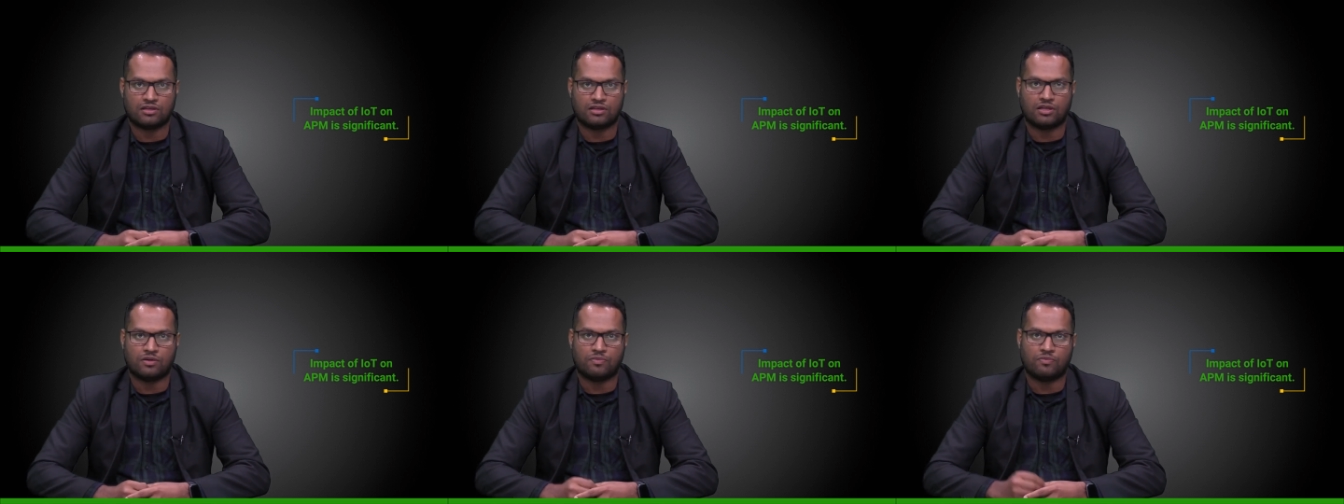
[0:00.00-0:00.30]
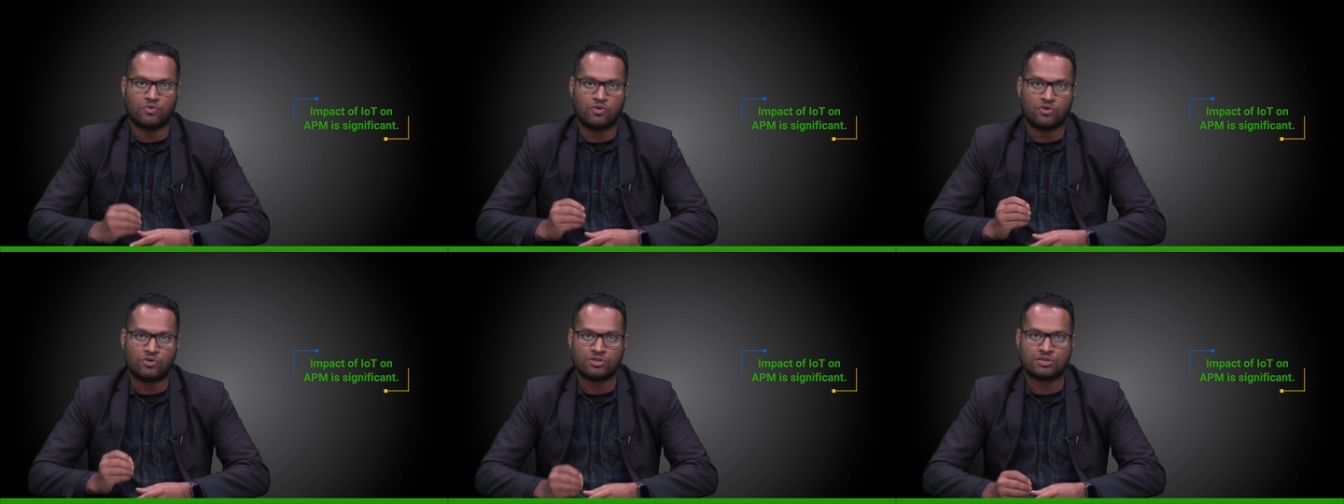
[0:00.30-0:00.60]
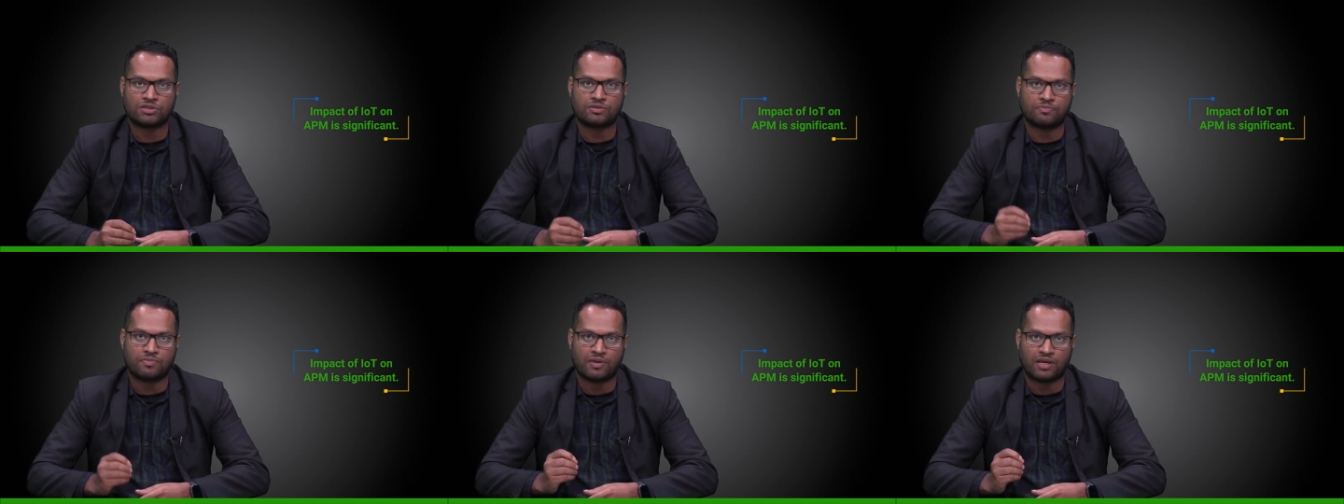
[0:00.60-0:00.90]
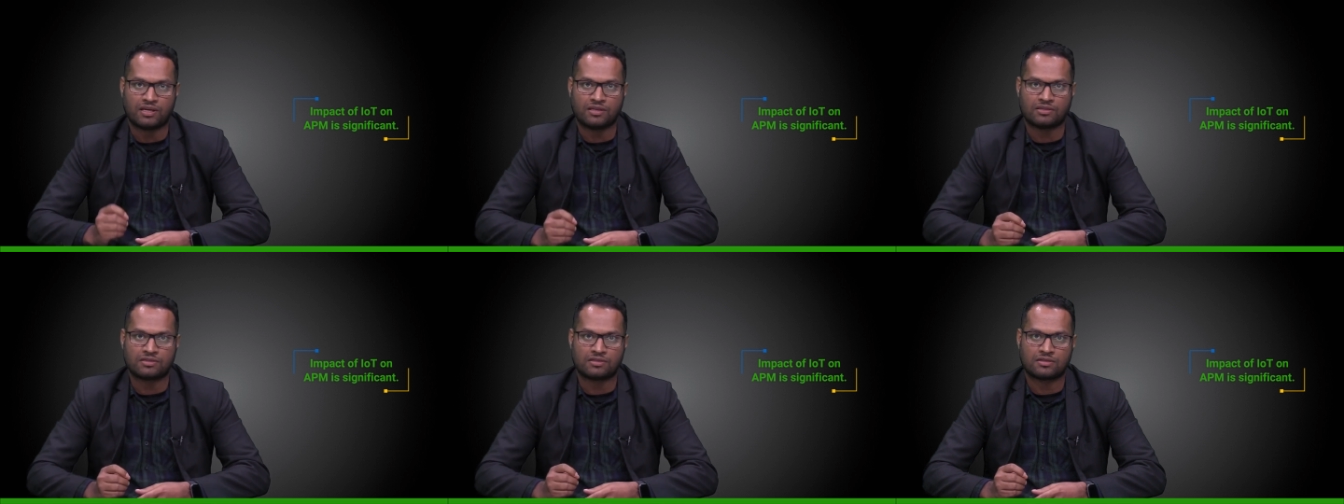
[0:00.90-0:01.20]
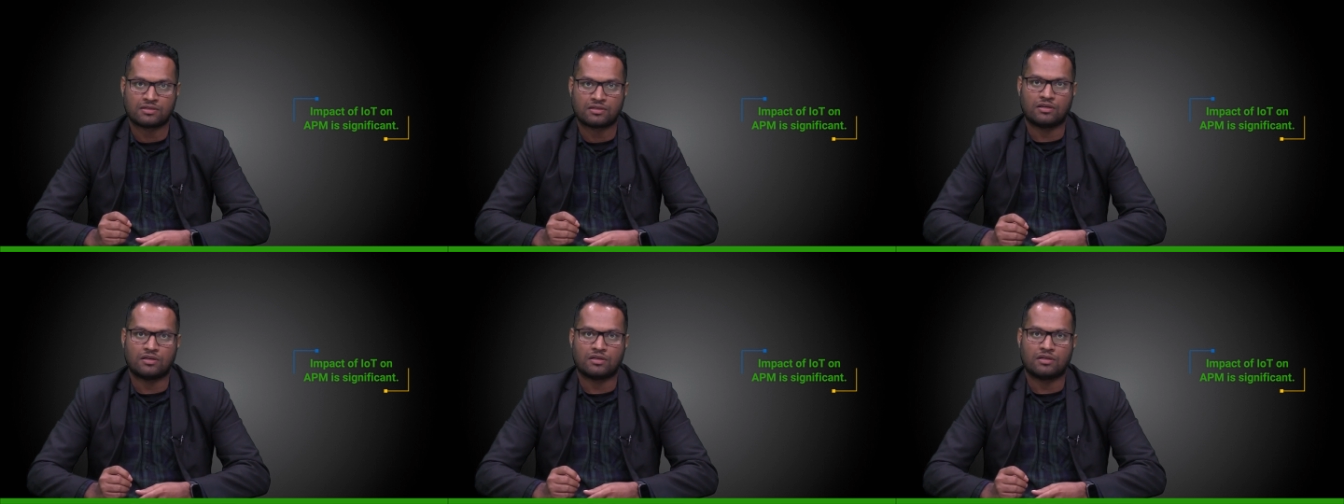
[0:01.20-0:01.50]
The most based
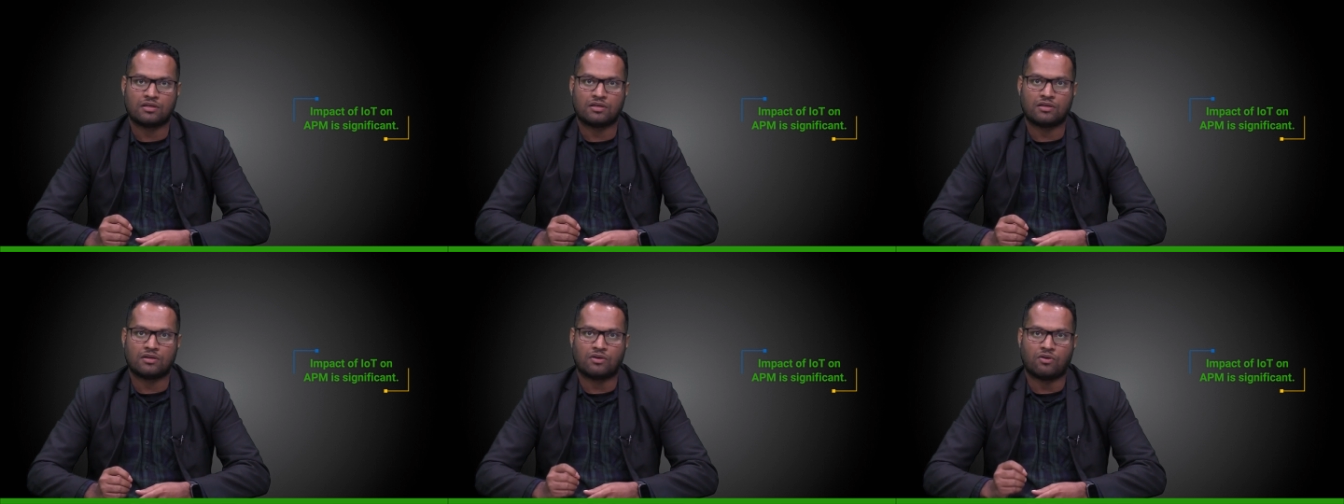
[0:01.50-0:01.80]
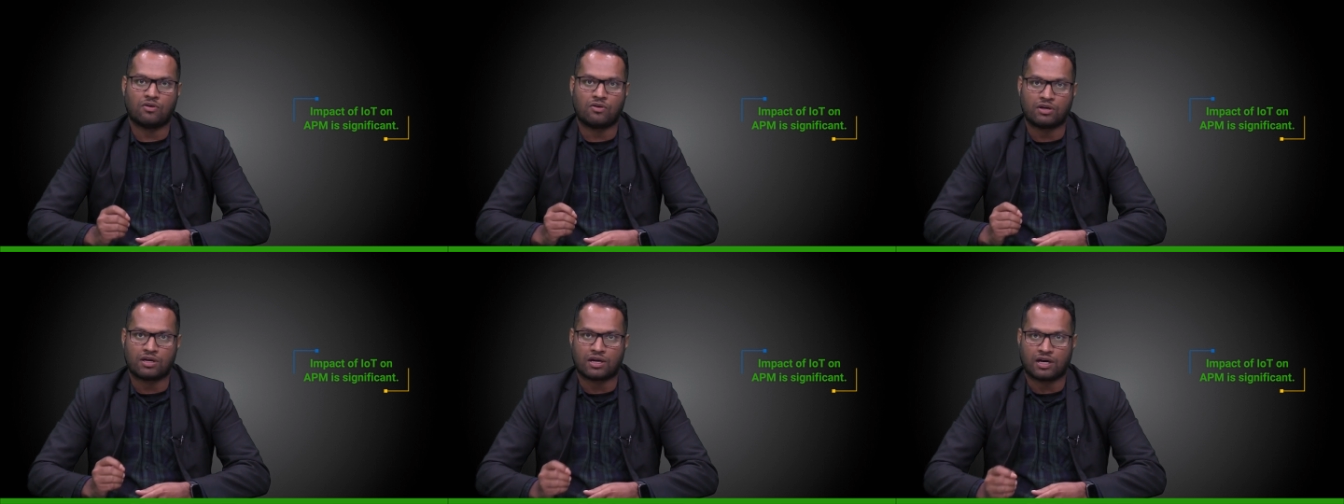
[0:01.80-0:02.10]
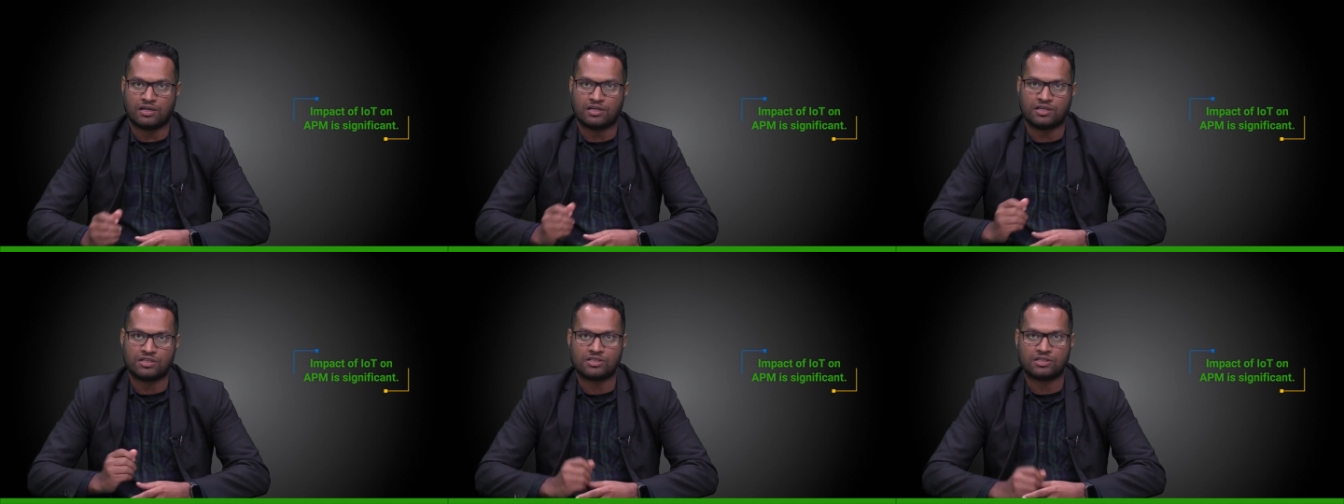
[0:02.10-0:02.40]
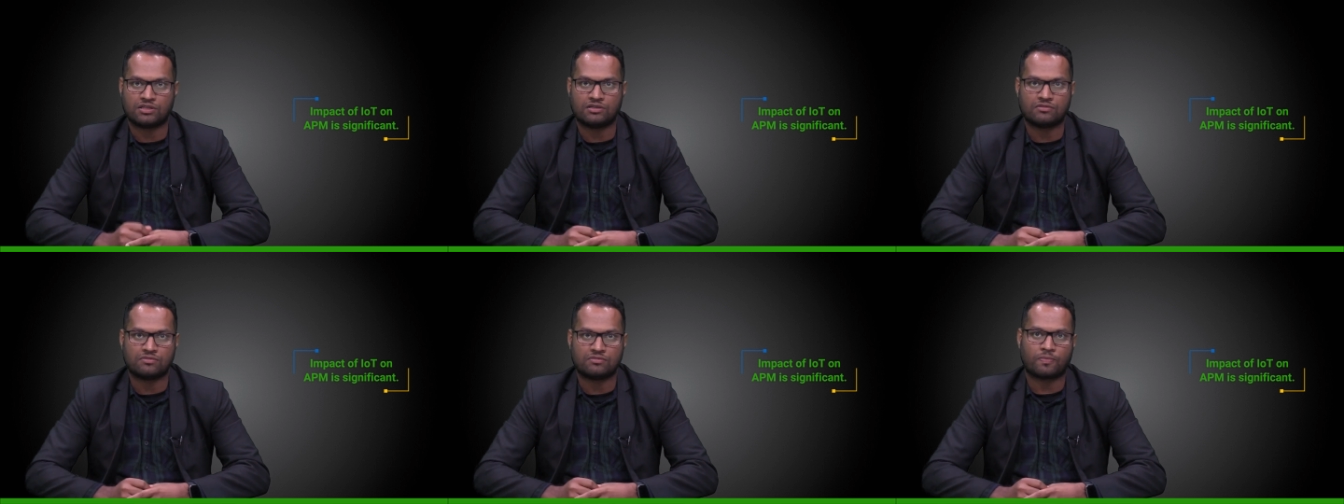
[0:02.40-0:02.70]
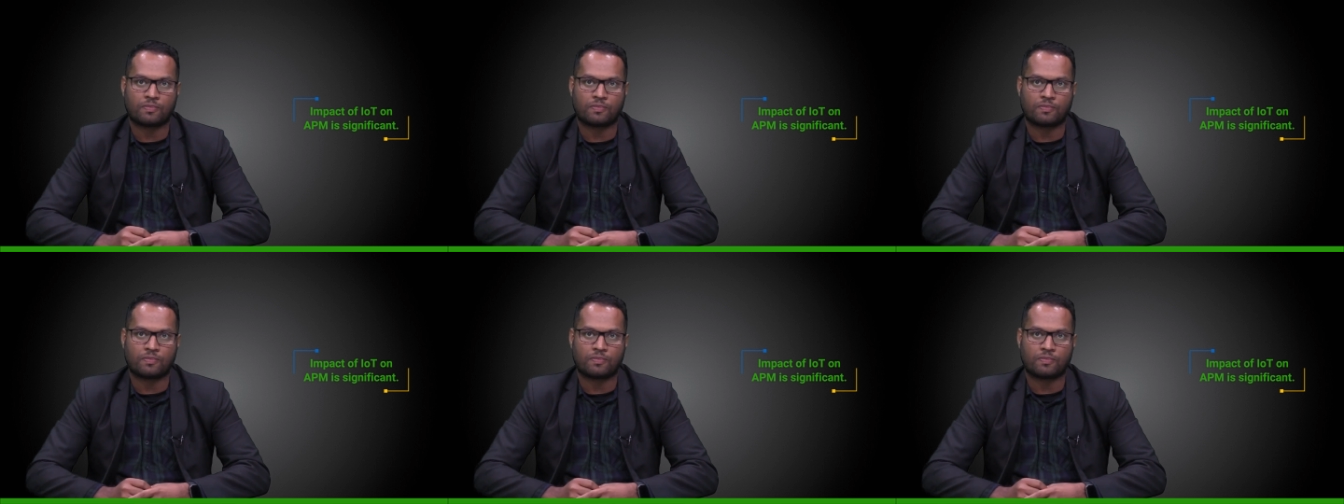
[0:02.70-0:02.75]
on condition,